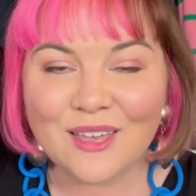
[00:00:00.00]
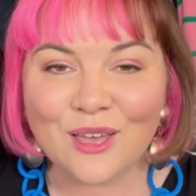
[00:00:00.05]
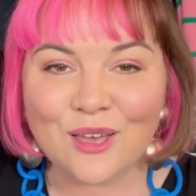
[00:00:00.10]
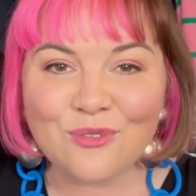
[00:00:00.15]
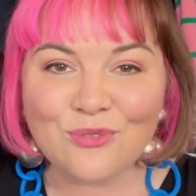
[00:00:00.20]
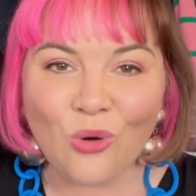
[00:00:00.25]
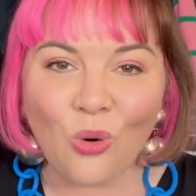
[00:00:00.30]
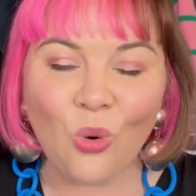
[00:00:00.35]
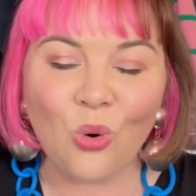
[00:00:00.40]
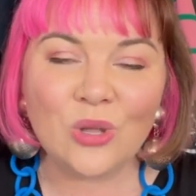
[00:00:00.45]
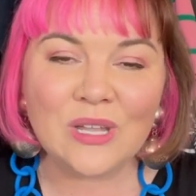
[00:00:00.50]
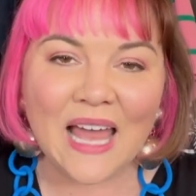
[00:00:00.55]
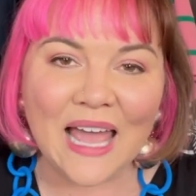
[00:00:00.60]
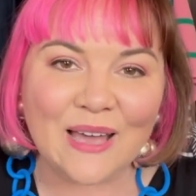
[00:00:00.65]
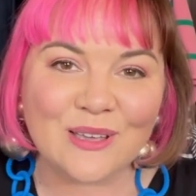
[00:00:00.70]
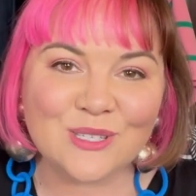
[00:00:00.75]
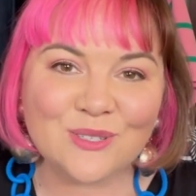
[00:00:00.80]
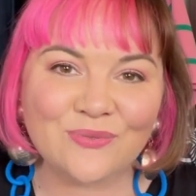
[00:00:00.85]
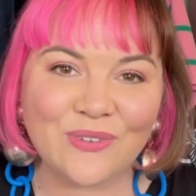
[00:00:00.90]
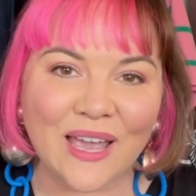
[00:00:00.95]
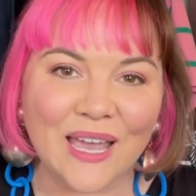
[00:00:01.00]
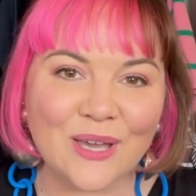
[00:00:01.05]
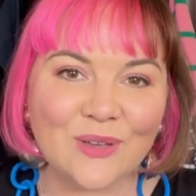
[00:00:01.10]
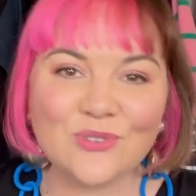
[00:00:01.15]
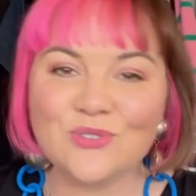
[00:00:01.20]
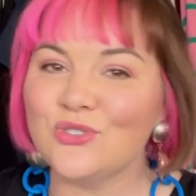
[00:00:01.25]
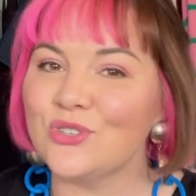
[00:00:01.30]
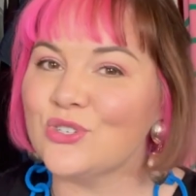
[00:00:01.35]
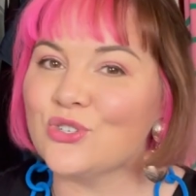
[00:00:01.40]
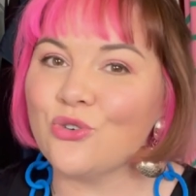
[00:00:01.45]
If all else
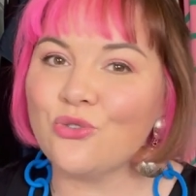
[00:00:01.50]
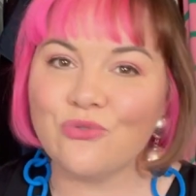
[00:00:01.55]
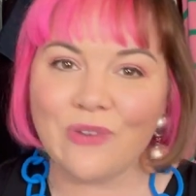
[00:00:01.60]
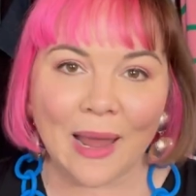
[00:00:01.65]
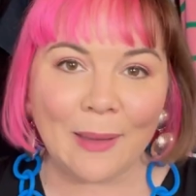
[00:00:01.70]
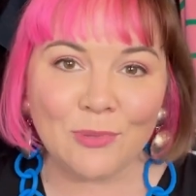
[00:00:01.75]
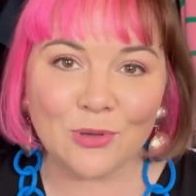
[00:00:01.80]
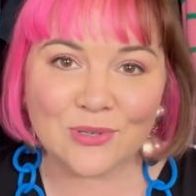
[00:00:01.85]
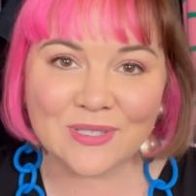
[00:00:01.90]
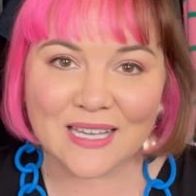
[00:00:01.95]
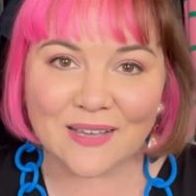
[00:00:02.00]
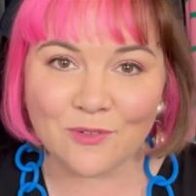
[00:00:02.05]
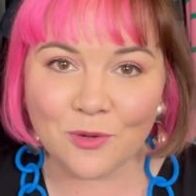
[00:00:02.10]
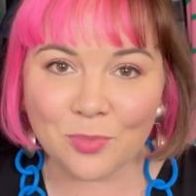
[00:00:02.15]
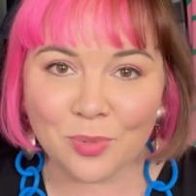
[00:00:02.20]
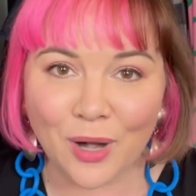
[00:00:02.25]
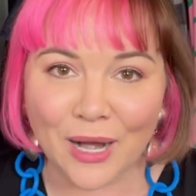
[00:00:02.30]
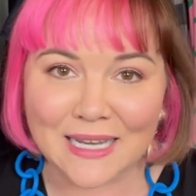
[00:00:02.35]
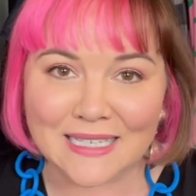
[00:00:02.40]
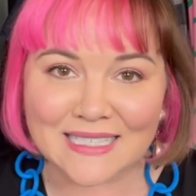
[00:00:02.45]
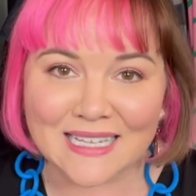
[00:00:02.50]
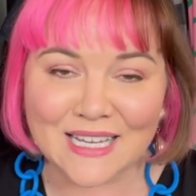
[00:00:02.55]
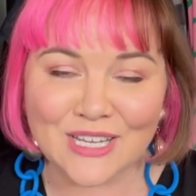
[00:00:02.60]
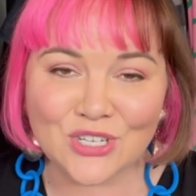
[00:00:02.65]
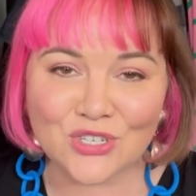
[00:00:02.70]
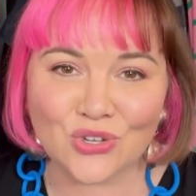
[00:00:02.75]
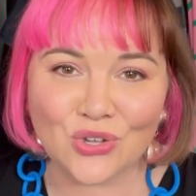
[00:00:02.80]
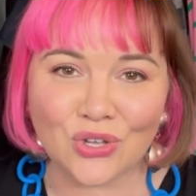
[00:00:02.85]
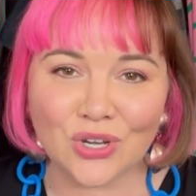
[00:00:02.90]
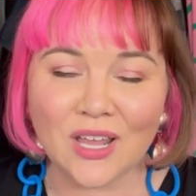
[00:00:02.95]
fails, just grab yourself a bright
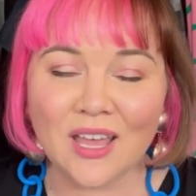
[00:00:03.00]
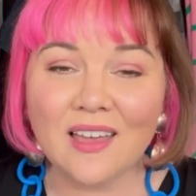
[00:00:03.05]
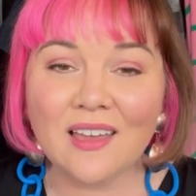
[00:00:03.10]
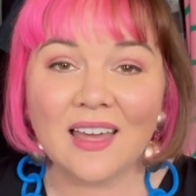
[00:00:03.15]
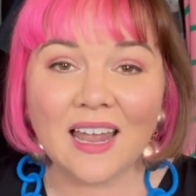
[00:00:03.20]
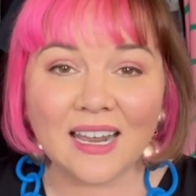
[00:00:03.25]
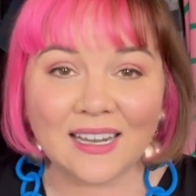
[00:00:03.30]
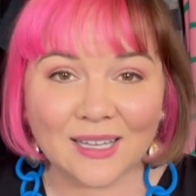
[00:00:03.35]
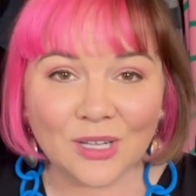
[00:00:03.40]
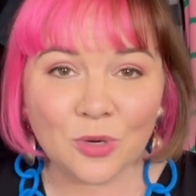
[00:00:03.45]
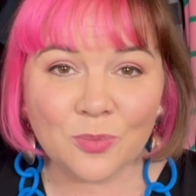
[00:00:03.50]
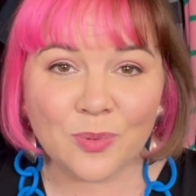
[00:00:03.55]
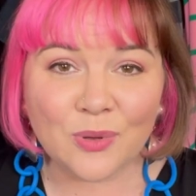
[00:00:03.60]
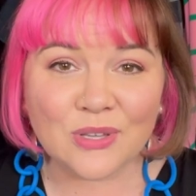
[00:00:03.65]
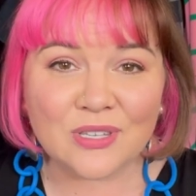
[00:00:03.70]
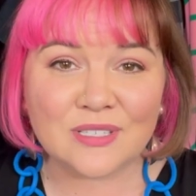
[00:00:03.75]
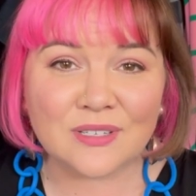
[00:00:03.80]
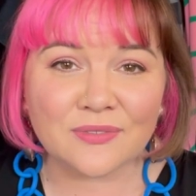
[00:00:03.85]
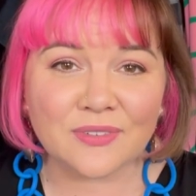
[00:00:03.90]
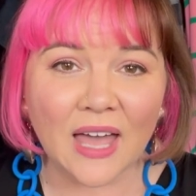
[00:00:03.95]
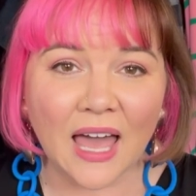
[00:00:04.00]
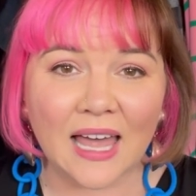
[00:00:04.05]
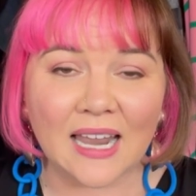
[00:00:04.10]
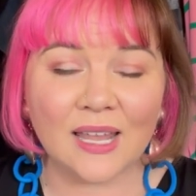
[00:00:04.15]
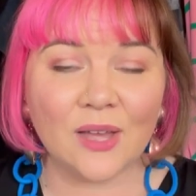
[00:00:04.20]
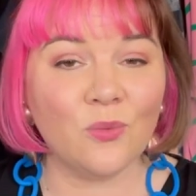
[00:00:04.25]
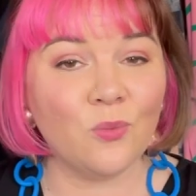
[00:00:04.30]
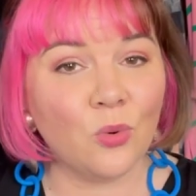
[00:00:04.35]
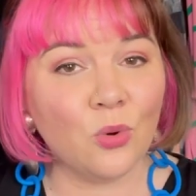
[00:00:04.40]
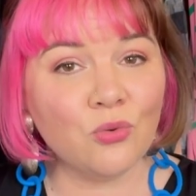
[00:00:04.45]
t-shirt. A little burst of
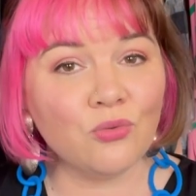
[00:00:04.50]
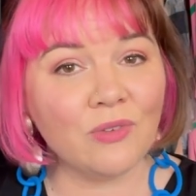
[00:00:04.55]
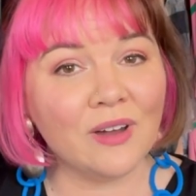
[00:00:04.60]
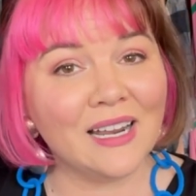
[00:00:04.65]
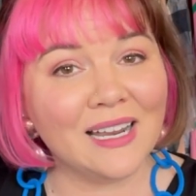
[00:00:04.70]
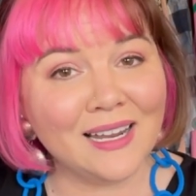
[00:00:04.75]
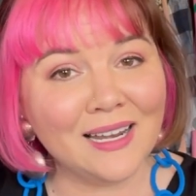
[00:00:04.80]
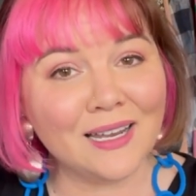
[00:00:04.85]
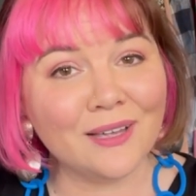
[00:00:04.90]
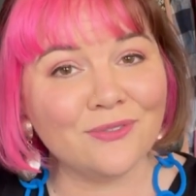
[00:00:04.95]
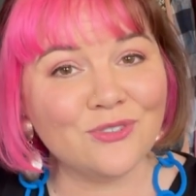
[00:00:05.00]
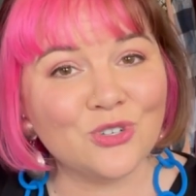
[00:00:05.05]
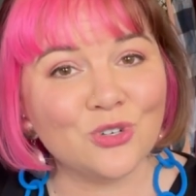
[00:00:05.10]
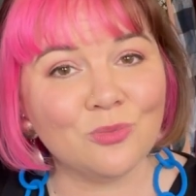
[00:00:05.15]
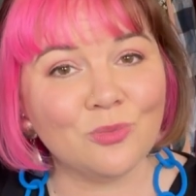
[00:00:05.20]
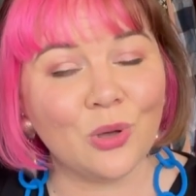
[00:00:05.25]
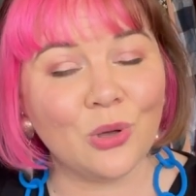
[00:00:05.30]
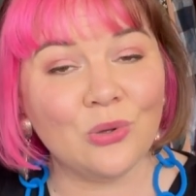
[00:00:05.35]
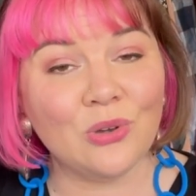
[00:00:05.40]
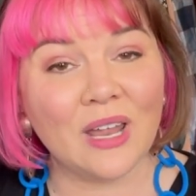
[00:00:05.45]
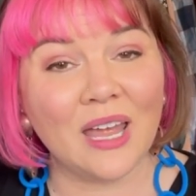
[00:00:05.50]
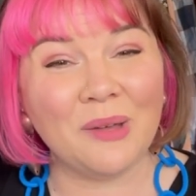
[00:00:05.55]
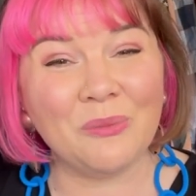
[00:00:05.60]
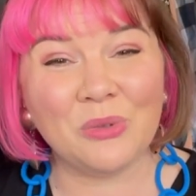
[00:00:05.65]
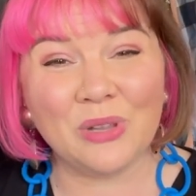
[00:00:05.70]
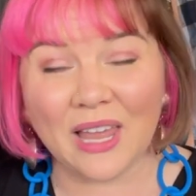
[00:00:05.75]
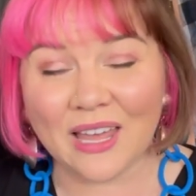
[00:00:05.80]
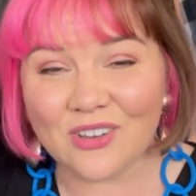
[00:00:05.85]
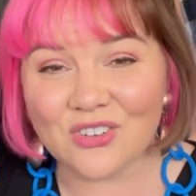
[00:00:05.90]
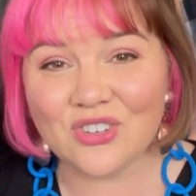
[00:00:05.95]
colour will really lift your mood and
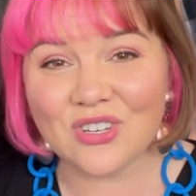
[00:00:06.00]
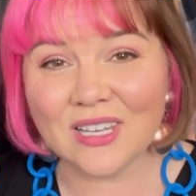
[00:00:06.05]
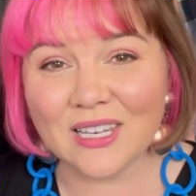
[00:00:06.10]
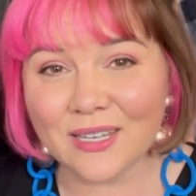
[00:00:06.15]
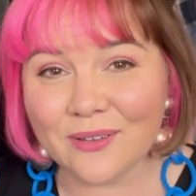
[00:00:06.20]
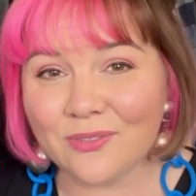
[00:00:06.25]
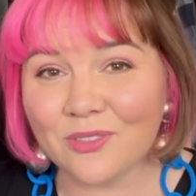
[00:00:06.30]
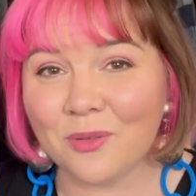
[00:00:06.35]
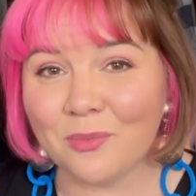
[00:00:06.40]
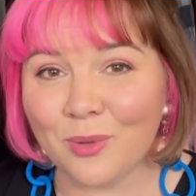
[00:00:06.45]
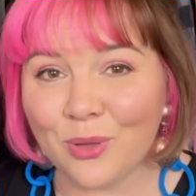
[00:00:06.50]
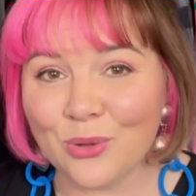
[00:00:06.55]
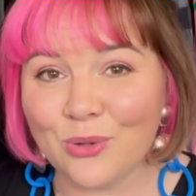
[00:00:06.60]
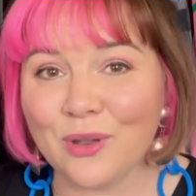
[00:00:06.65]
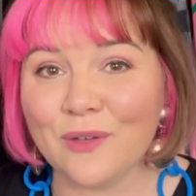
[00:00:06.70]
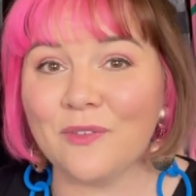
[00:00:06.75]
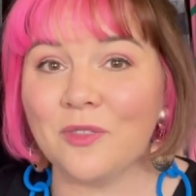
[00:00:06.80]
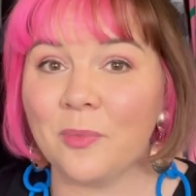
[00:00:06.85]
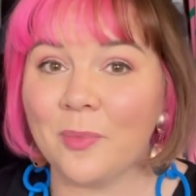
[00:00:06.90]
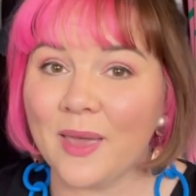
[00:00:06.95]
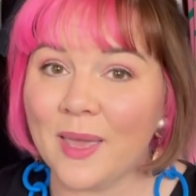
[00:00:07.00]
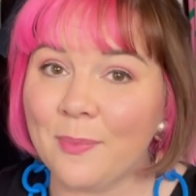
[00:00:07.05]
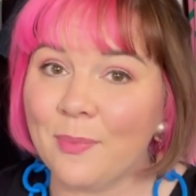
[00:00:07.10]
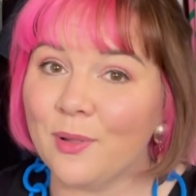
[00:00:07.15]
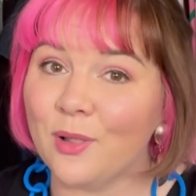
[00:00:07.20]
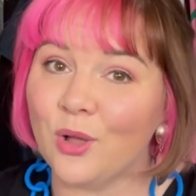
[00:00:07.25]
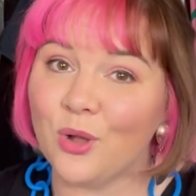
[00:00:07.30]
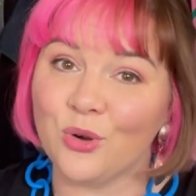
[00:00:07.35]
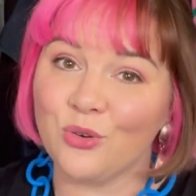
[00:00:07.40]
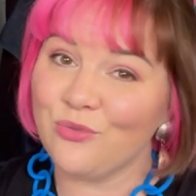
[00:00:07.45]
will actually lift the mood of the
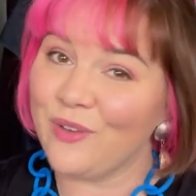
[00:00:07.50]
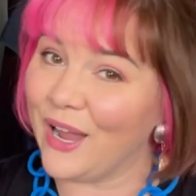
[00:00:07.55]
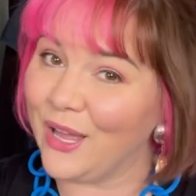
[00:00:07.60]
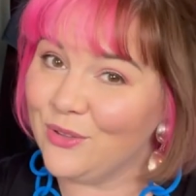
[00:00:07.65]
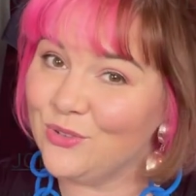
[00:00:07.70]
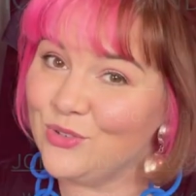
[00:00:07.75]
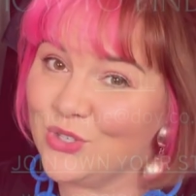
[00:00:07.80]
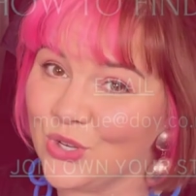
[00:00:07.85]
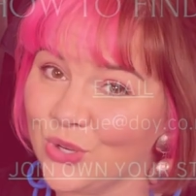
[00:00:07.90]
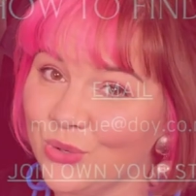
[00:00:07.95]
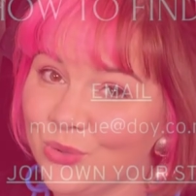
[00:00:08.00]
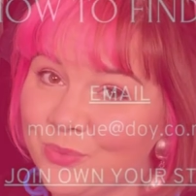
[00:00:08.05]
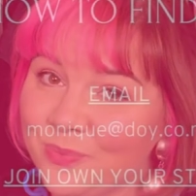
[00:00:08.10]
people around you.